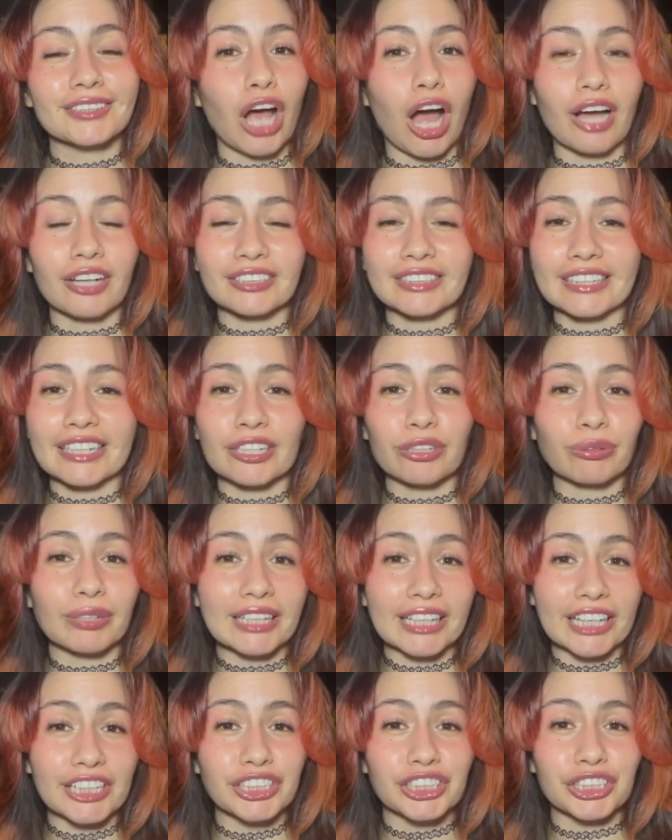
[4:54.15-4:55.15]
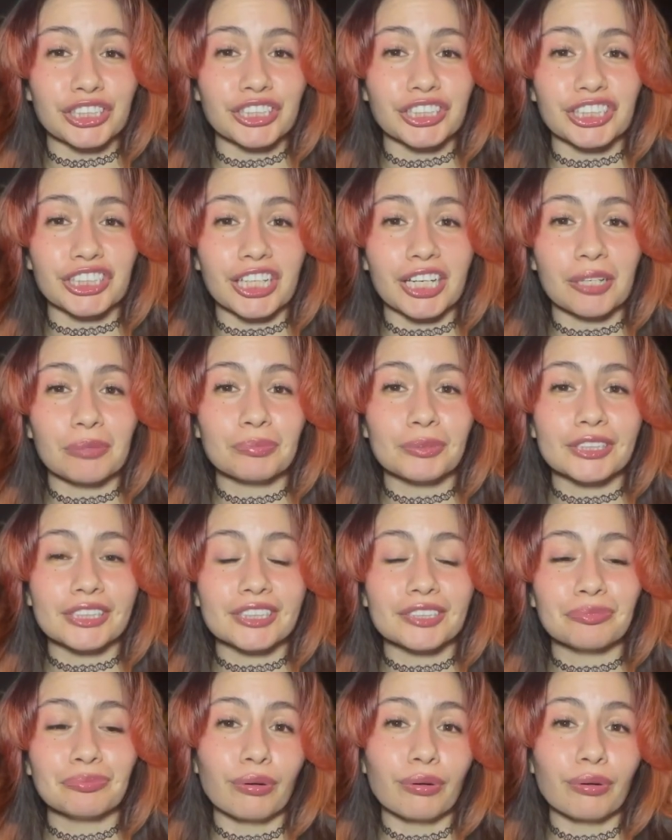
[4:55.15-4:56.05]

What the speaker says: toxic relationships,